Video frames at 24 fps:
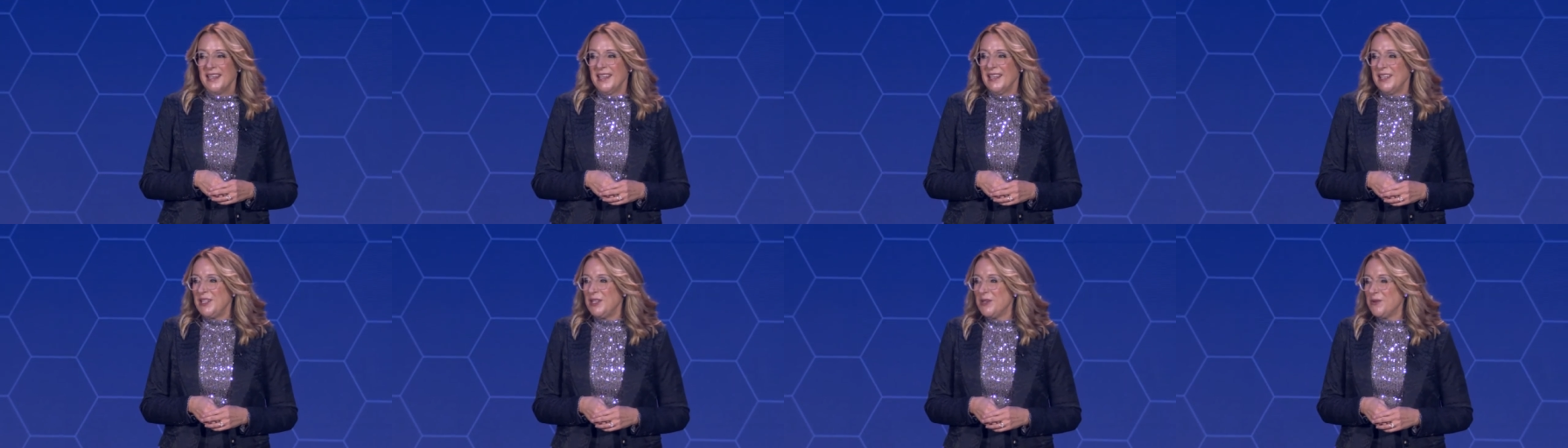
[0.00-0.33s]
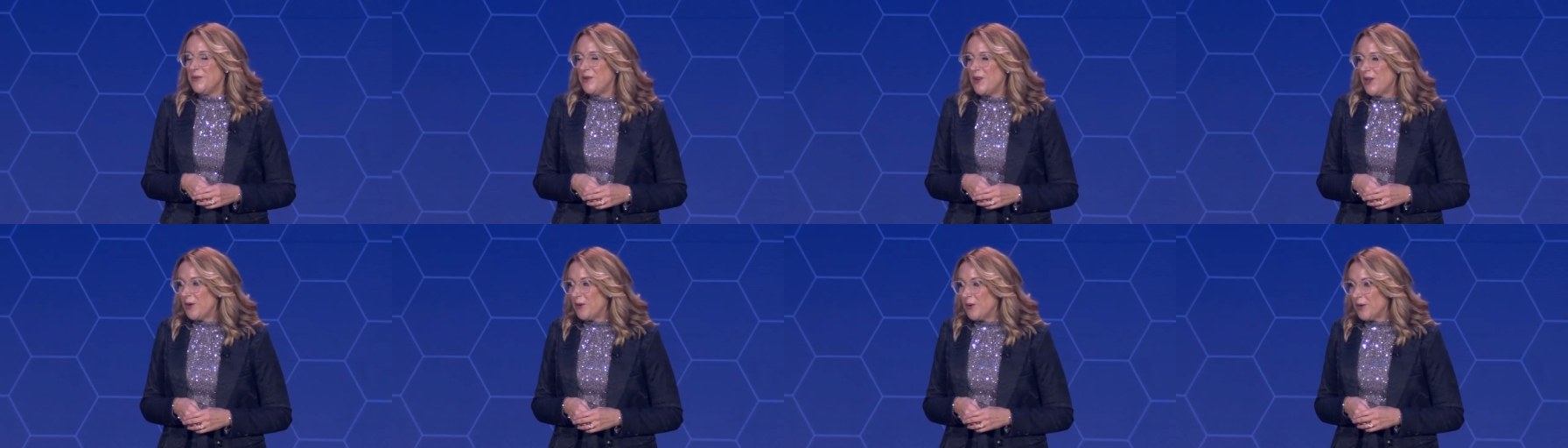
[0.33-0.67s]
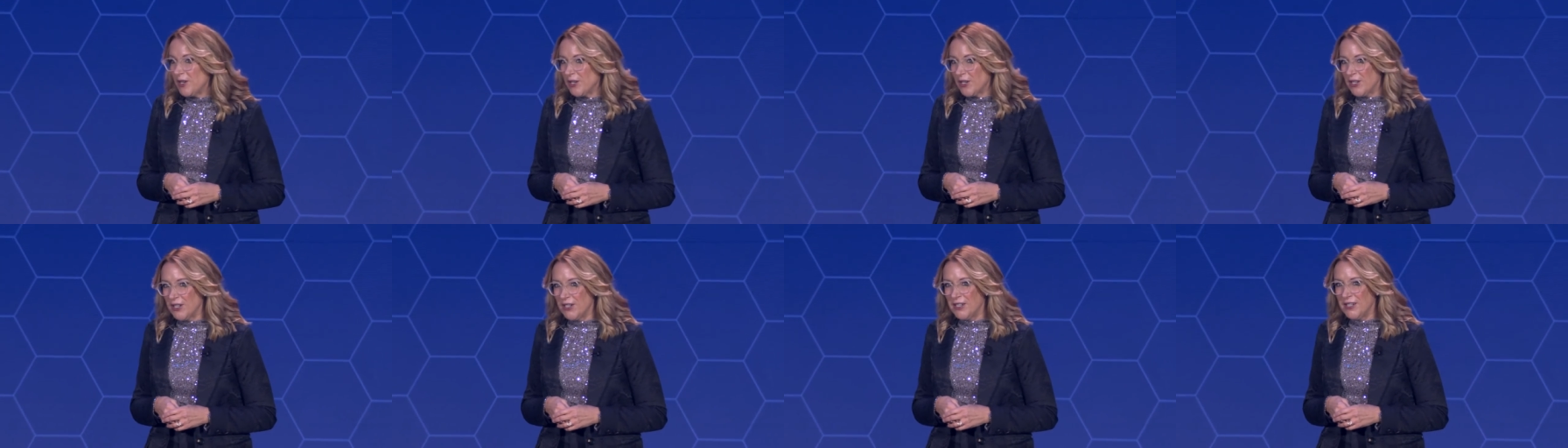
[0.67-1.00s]
You know
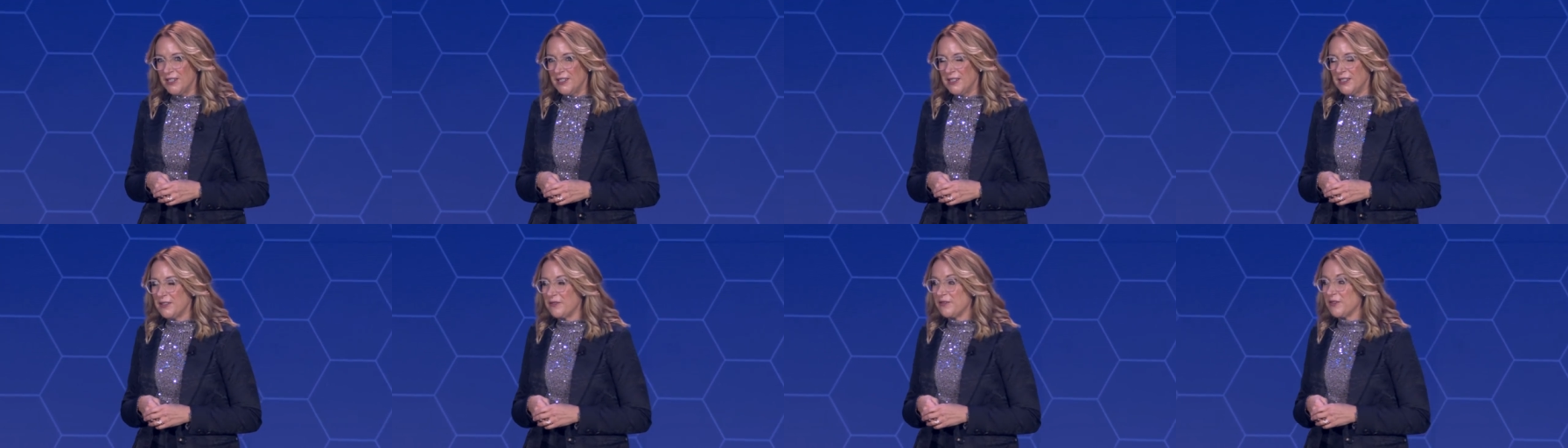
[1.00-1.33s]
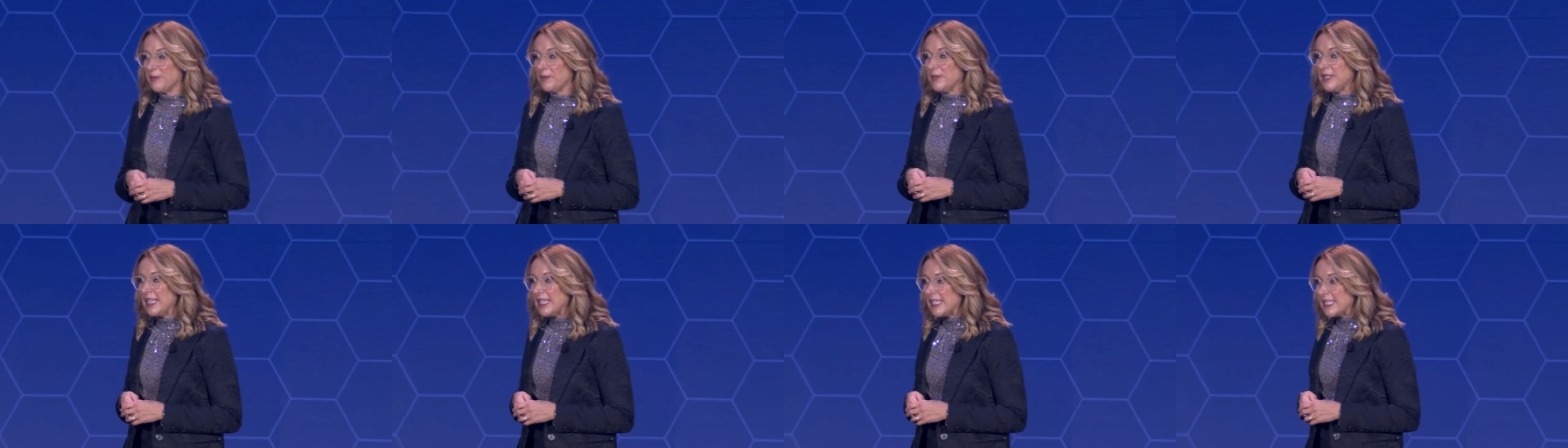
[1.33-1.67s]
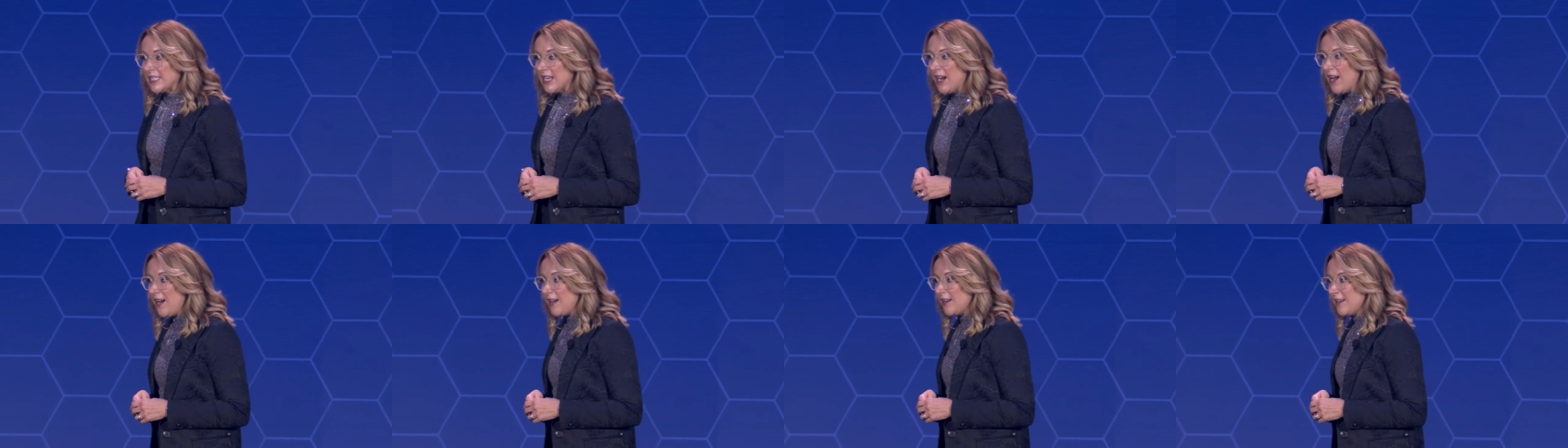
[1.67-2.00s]
her from
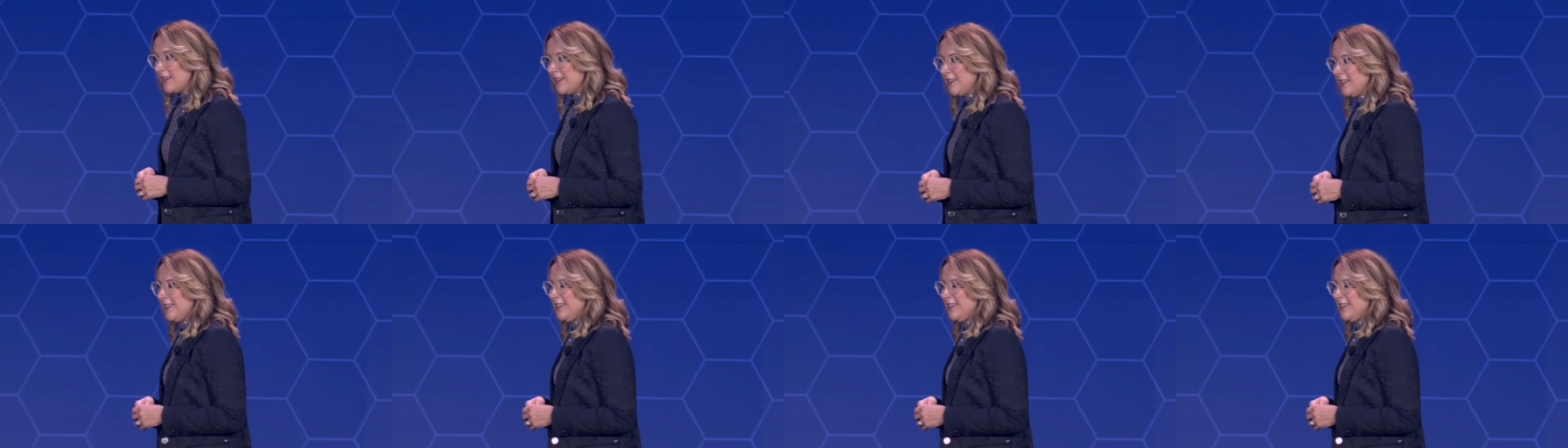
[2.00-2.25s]
TikTok